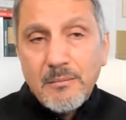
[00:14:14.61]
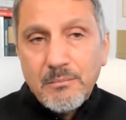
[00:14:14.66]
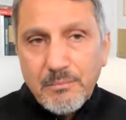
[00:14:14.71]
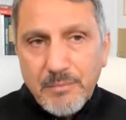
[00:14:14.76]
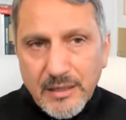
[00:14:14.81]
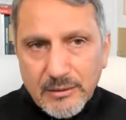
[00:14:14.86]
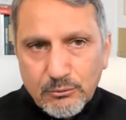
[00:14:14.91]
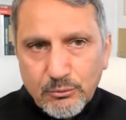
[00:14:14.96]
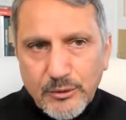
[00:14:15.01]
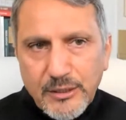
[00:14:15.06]

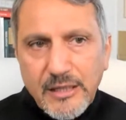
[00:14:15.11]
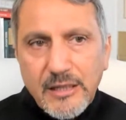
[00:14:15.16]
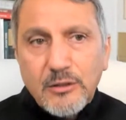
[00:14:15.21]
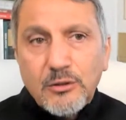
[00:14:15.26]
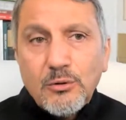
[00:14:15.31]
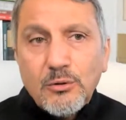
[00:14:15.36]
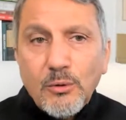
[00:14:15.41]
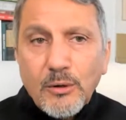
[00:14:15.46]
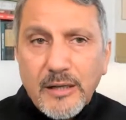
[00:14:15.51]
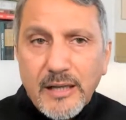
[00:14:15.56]
But we
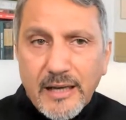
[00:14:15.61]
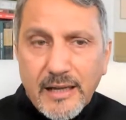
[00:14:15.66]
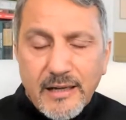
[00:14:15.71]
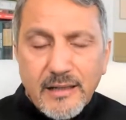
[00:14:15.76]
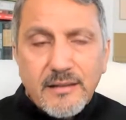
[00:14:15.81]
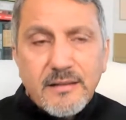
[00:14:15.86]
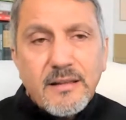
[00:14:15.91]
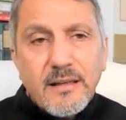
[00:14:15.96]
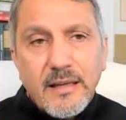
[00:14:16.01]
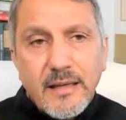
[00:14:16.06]
need to look at
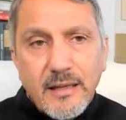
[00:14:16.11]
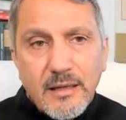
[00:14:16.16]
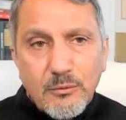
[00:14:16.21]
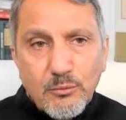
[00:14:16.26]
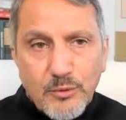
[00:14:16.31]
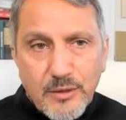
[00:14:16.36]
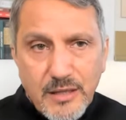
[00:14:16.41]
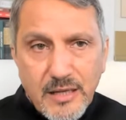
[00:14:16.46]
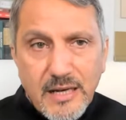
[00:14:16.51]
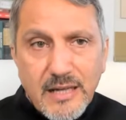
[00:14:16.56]
it
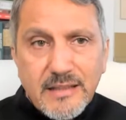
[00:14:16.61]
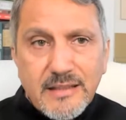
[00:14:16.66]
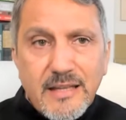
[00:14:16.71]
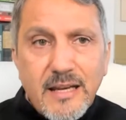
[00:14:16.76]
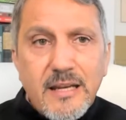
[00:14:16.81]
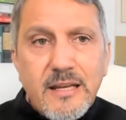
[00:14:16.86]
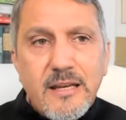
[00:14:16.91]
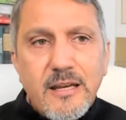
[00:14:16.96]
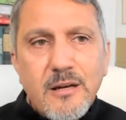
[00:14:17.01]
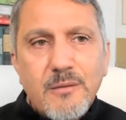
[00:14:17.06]
within a
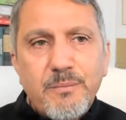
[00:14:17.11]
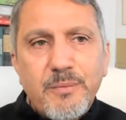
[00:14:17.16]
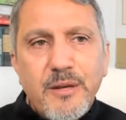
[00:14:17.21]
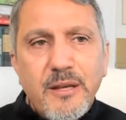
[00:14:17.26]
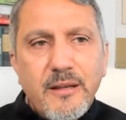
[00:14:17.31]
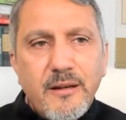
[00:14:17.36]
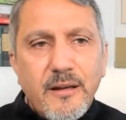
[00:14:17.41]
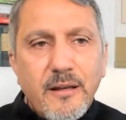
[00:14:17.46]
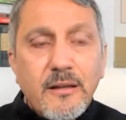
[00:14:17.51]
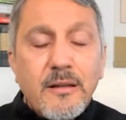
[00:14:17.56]
10-year
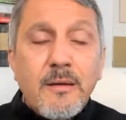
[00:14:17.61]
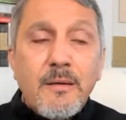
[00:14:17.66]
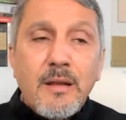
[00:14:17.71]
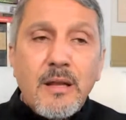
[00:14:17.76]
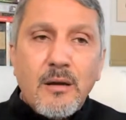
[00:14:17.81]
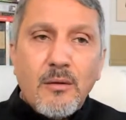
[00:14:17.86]
period.